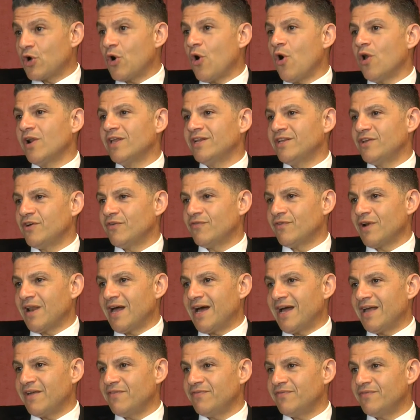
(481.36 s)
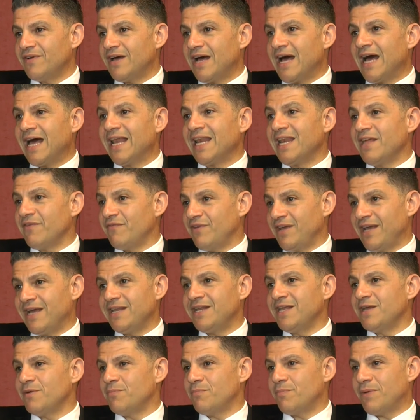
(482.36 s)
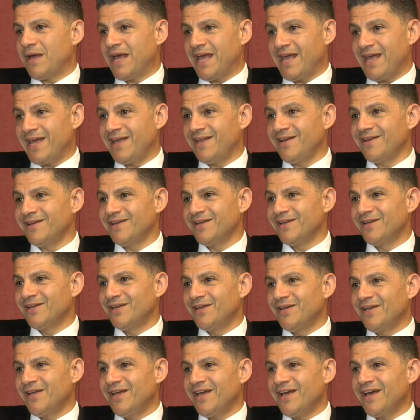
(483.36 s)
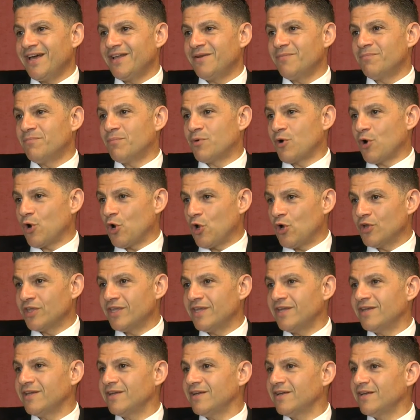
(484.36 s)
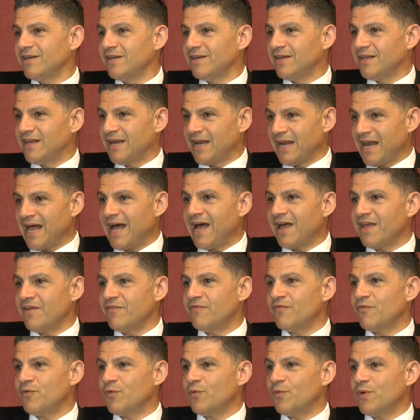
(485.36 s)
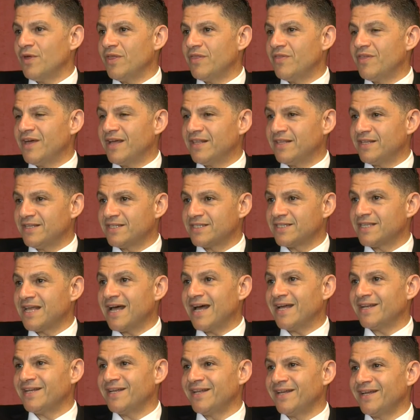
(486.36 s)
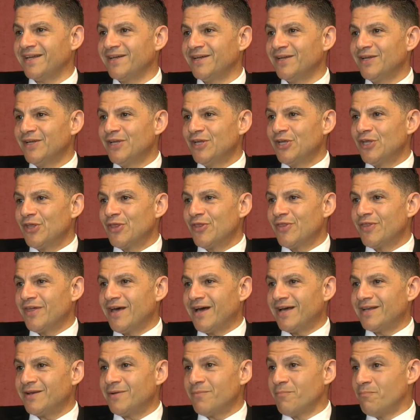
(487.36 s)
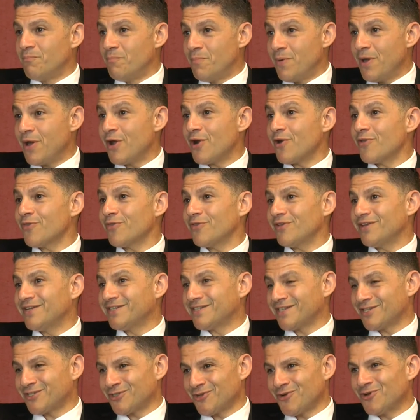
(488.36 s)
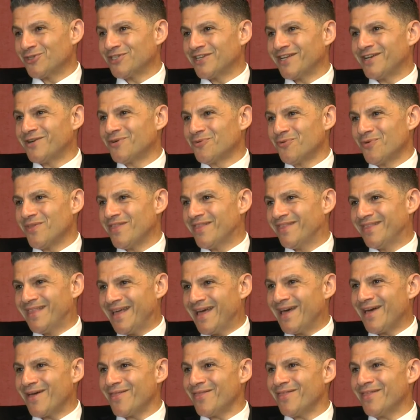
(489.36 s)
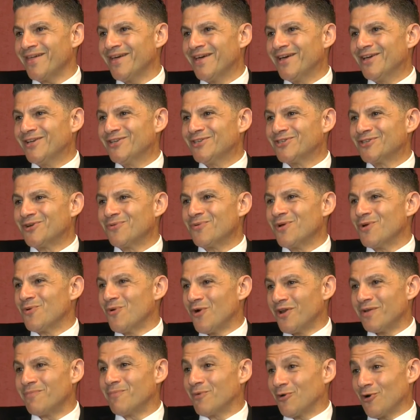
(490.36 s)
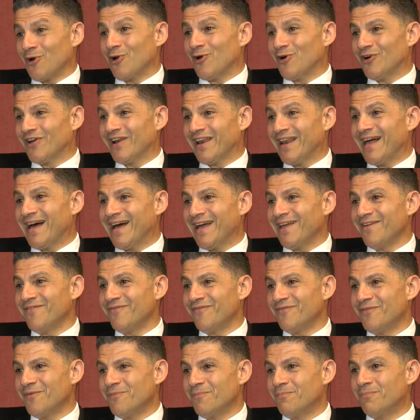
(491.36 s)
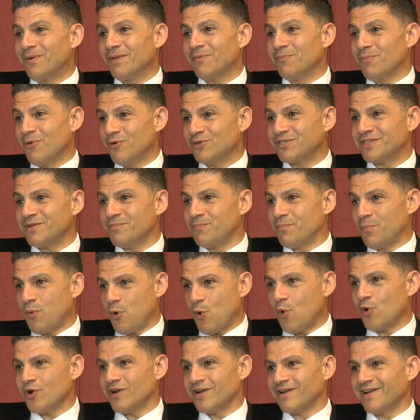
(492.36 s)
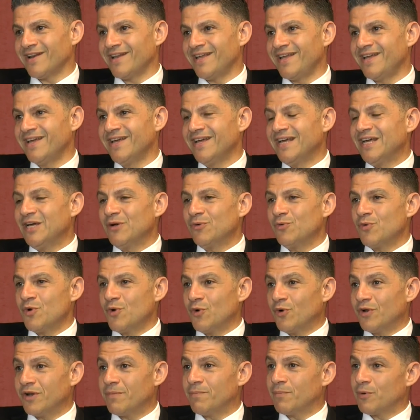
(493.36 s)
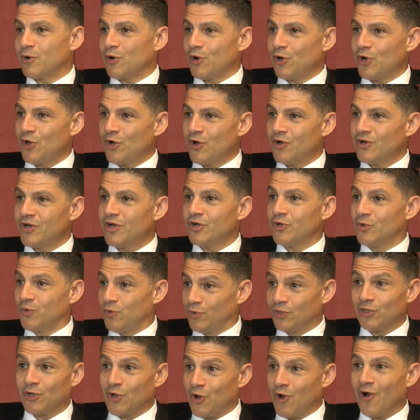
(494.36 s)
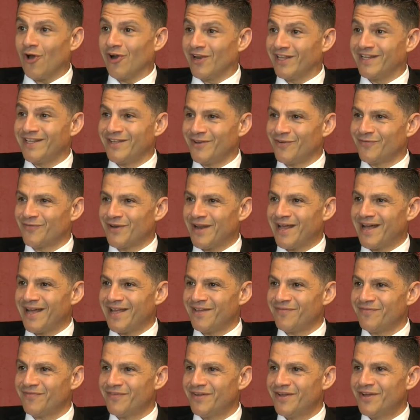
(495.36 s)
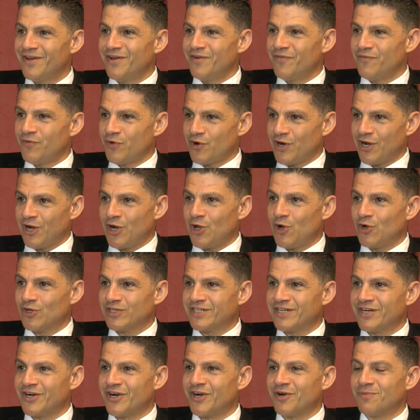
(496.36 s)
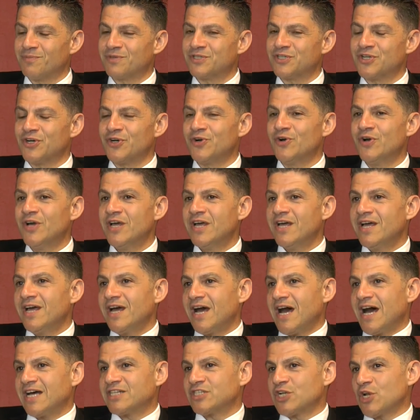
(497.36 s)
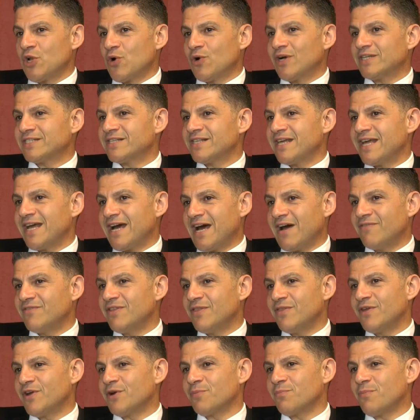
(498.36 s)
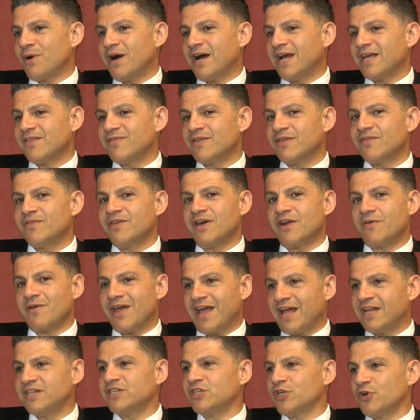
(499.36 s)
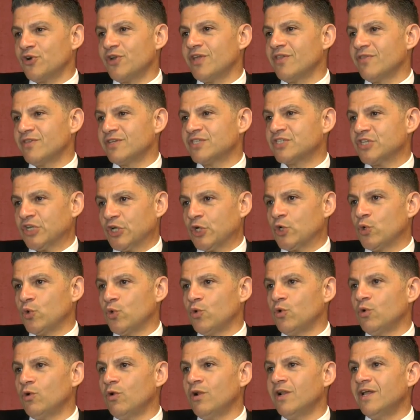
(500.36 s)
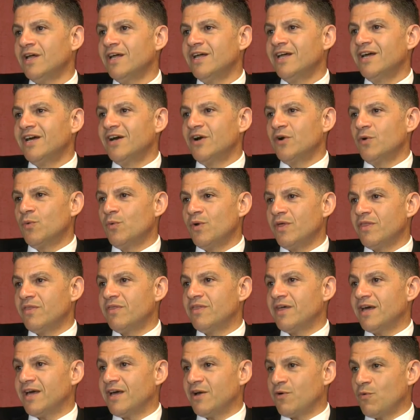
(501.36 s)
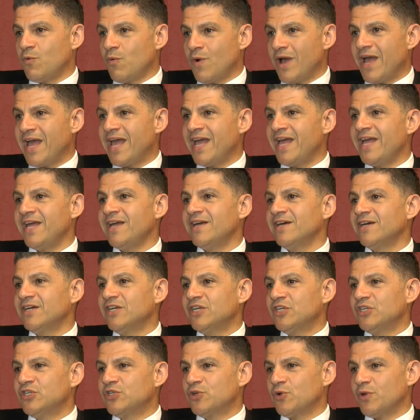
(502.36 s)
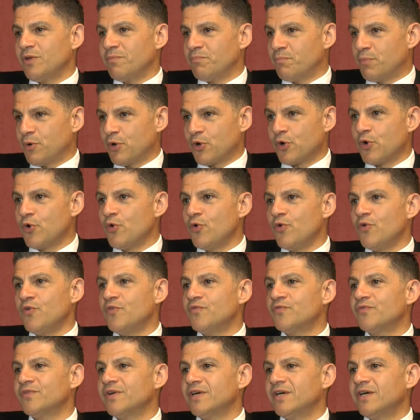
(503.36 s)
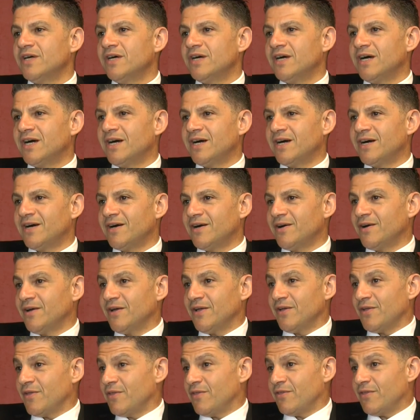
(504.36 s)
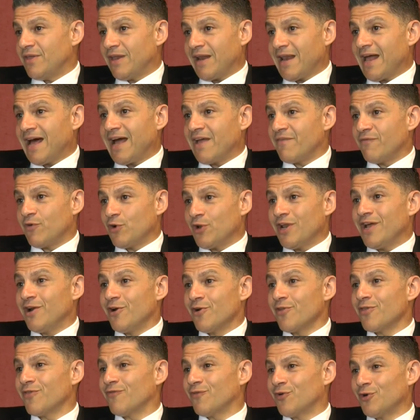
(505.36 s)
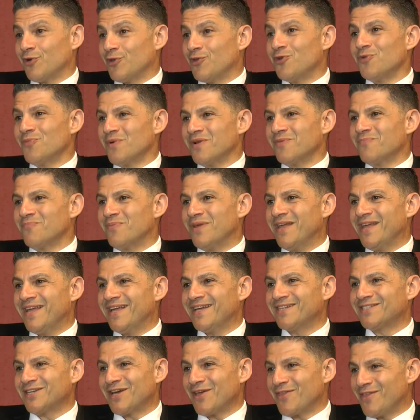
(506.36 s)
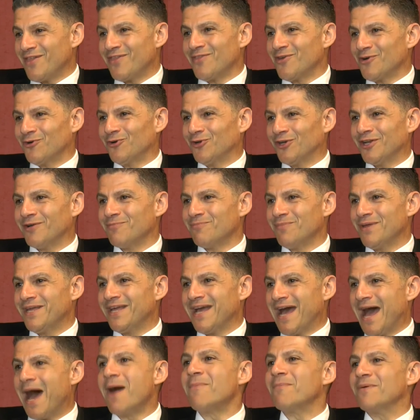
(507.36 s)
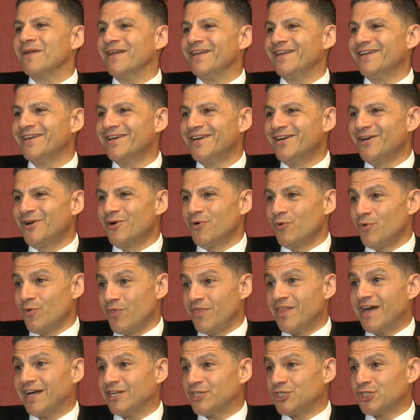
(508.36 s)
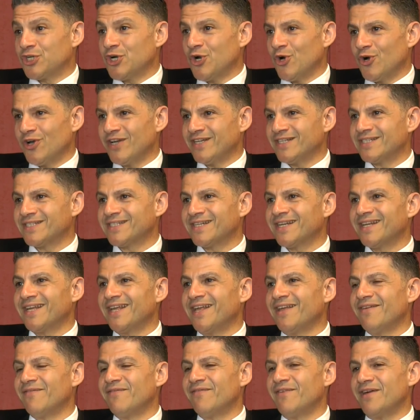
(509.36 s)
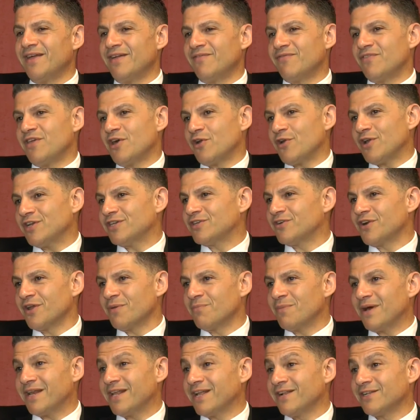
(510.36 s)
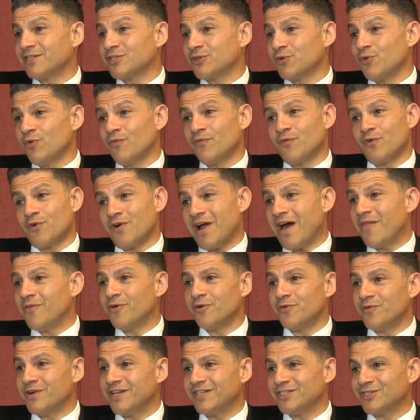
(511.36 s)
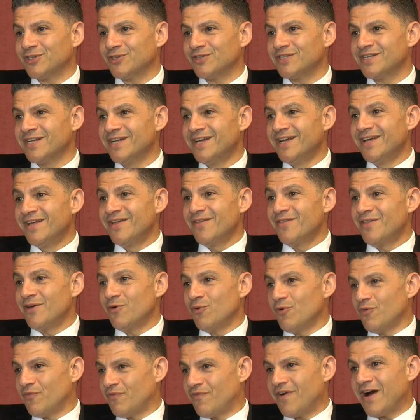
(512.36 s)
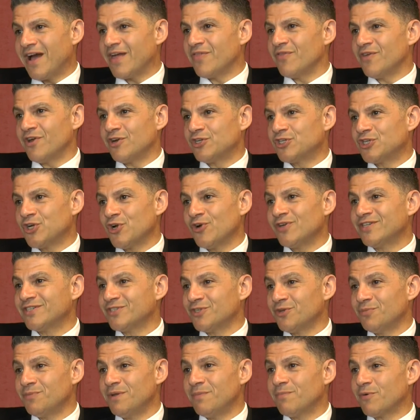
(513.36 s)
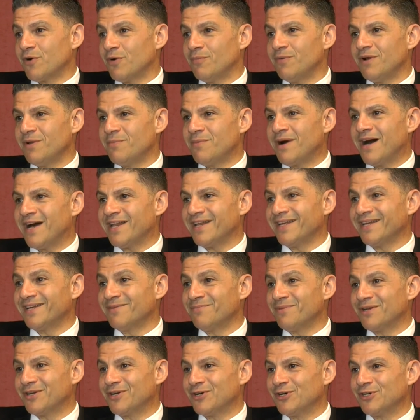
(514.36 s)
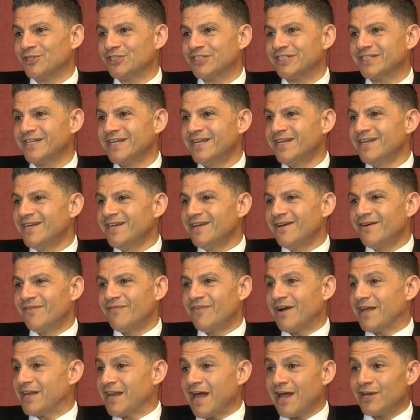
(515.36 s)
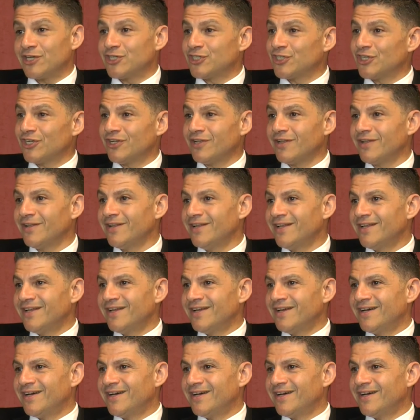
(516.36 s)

quality of life, alleviating pain, and prolonging life with the understanding that birth is associated with death. So we want to prolong life, but most importantly, we want to prolong good quality of life for a long term. So as long as they have in their mind that they're entering the school with a way to improve the life on earth for human beings, I think they're going to be happy with that choice. If they're entering medical school for other reasons, they will find their choice to be problematic, because financial